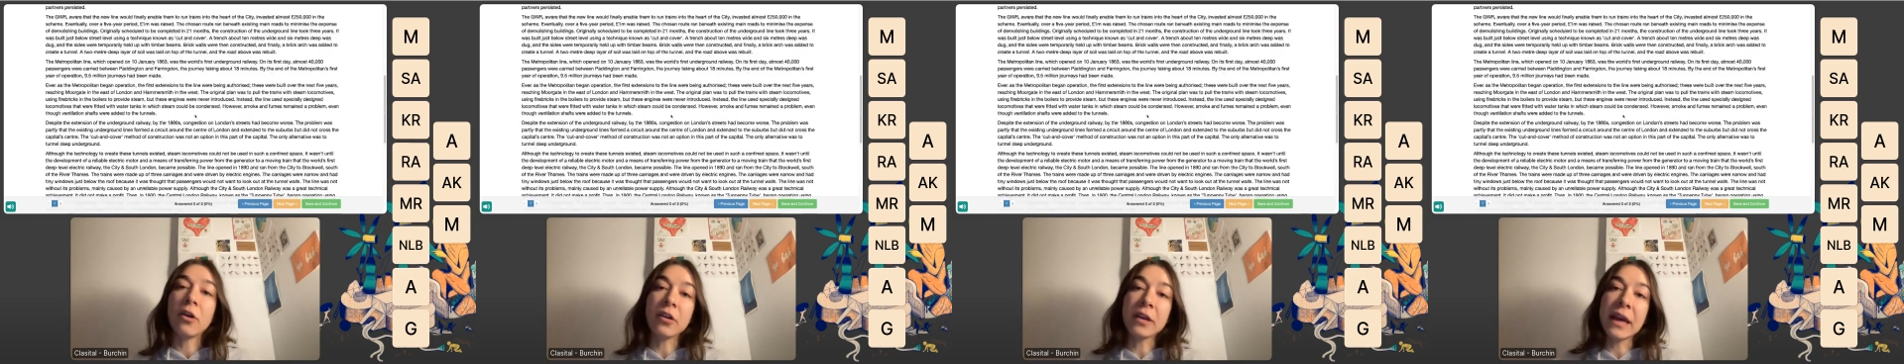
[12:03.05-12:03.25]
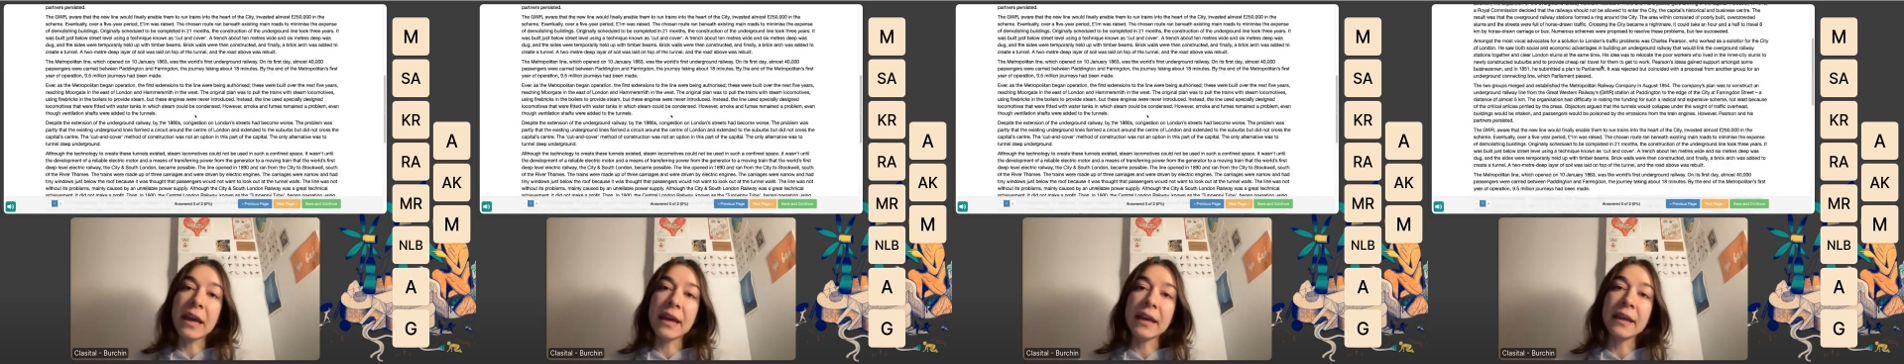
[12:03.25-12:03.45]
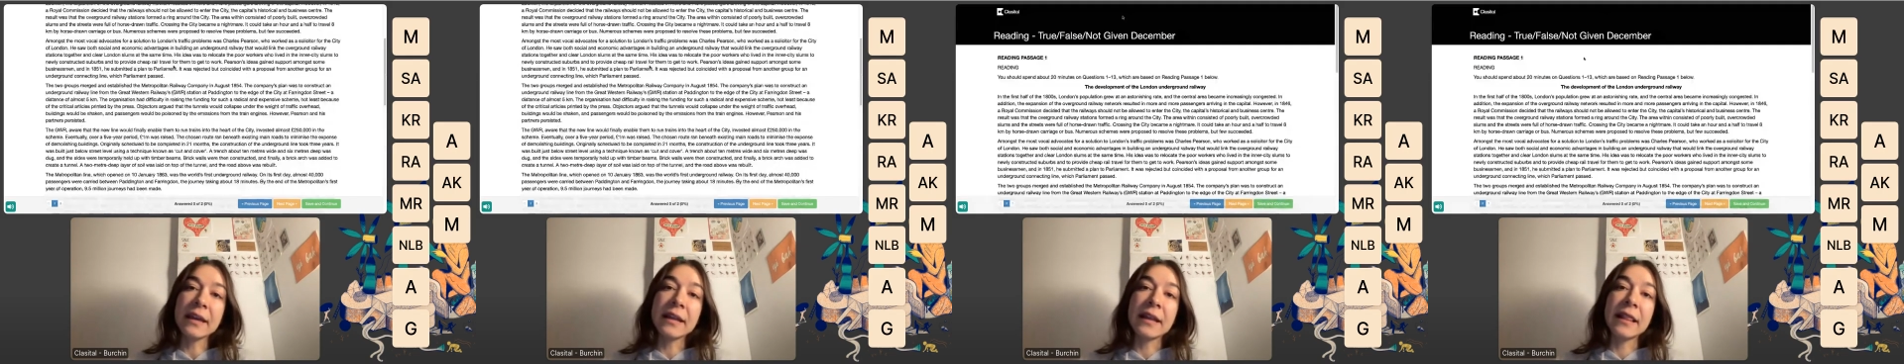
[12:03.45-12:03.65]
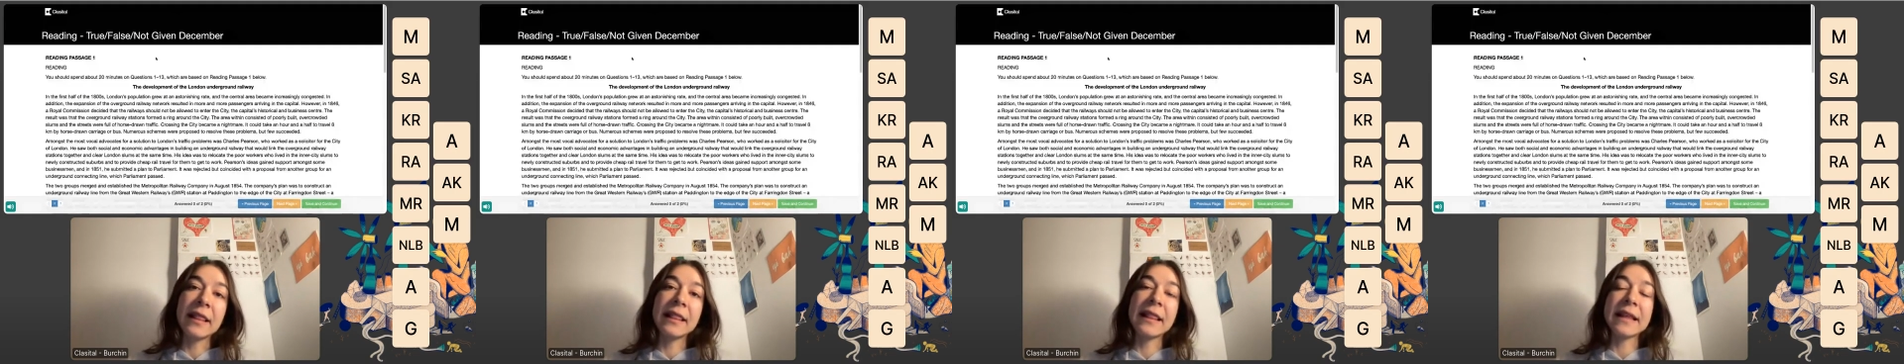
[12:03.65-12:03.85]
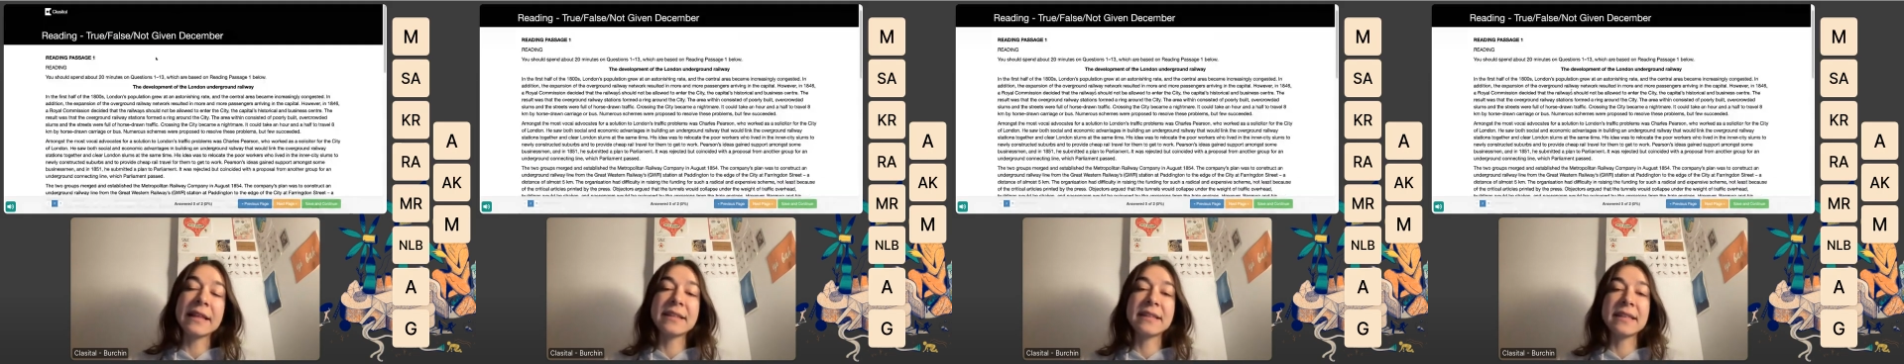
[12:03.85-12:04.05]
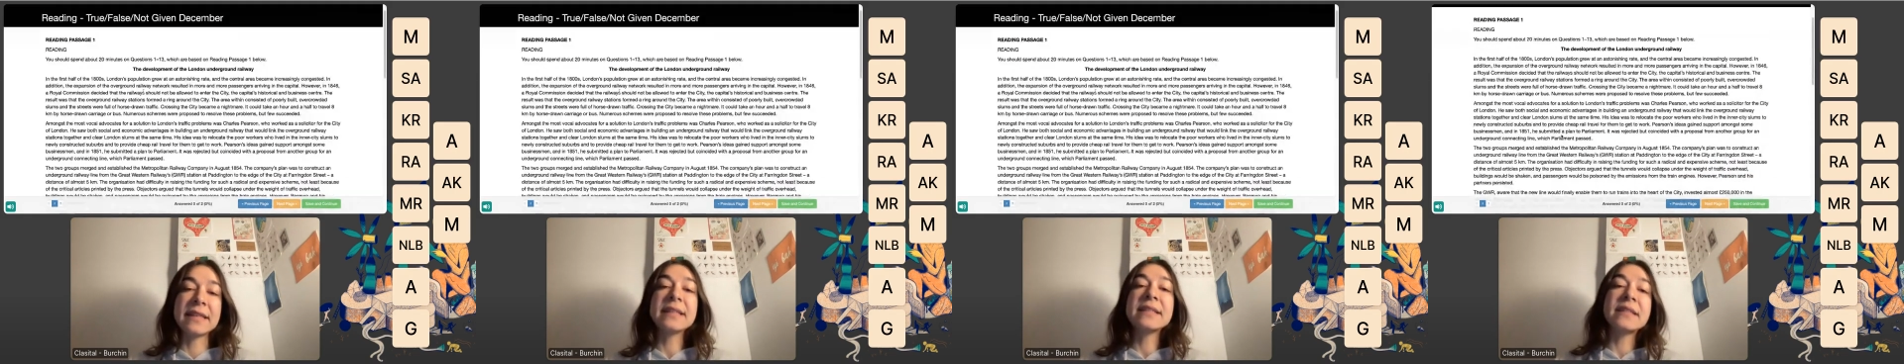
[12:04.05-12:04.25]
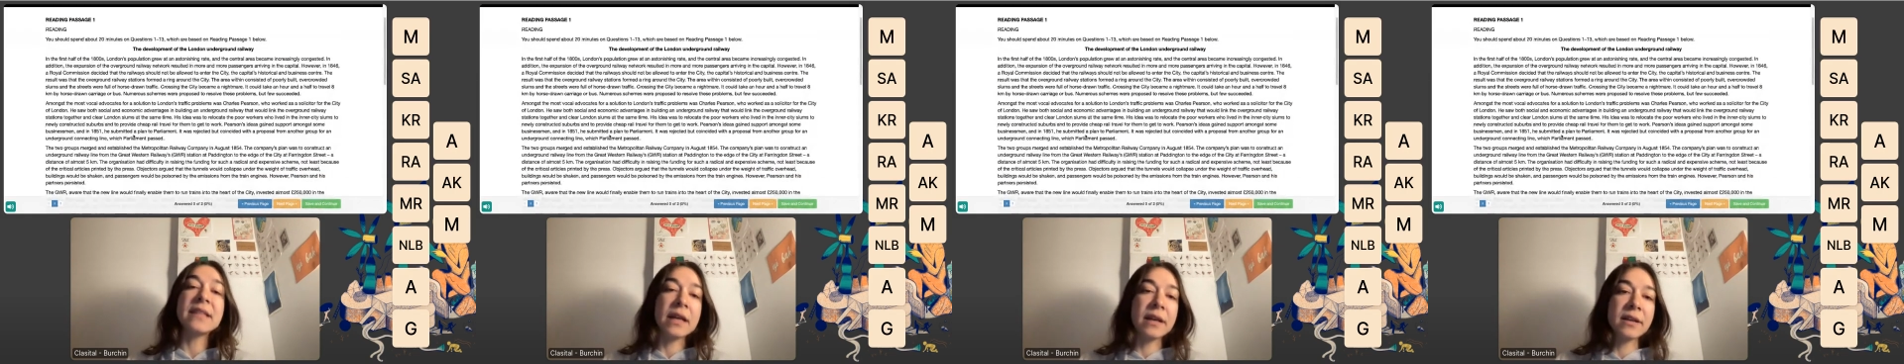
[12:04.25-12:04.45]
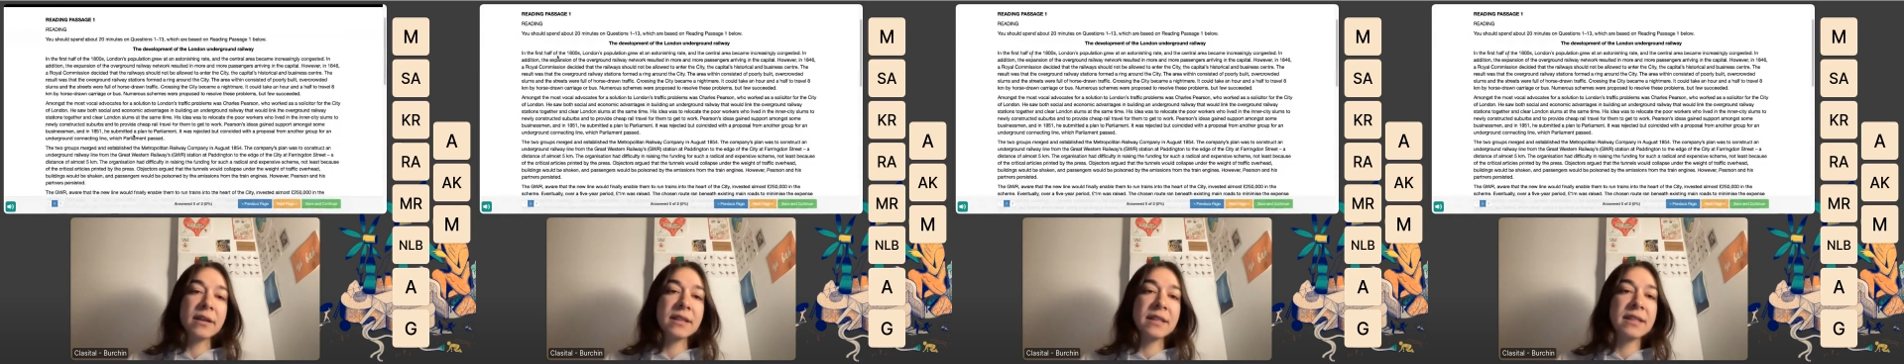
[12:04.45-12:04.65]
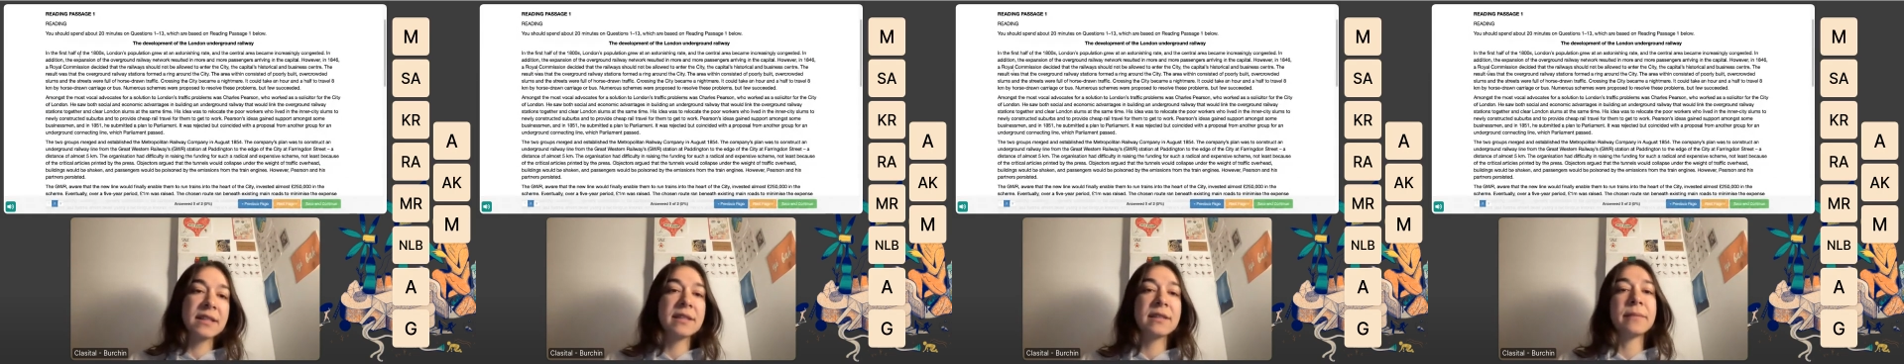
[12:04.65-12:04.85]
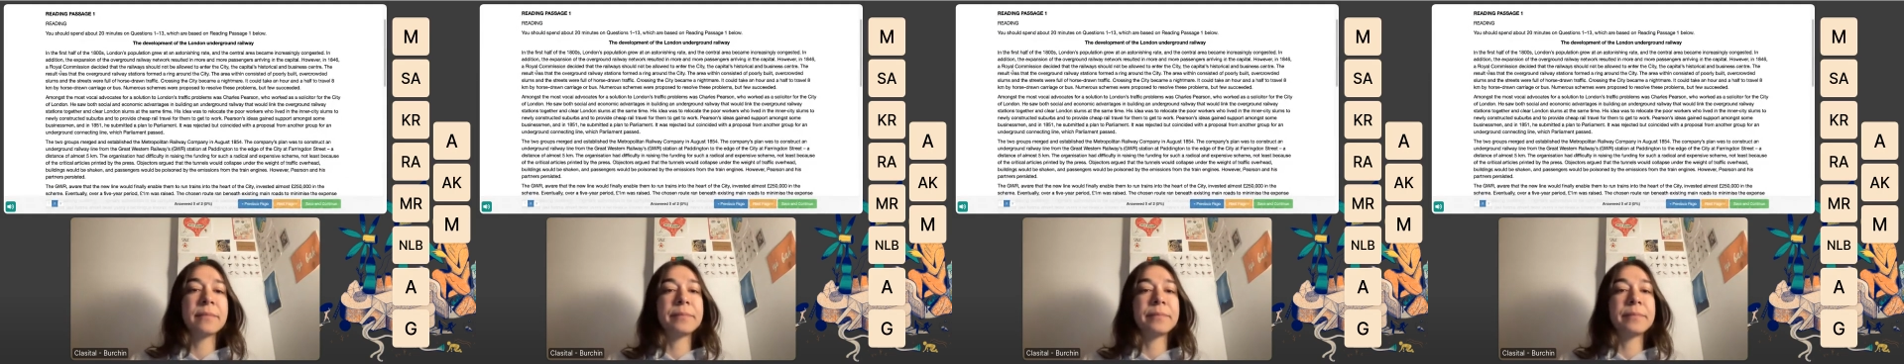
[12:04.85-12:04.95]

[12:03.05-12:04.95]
Okay, let's start.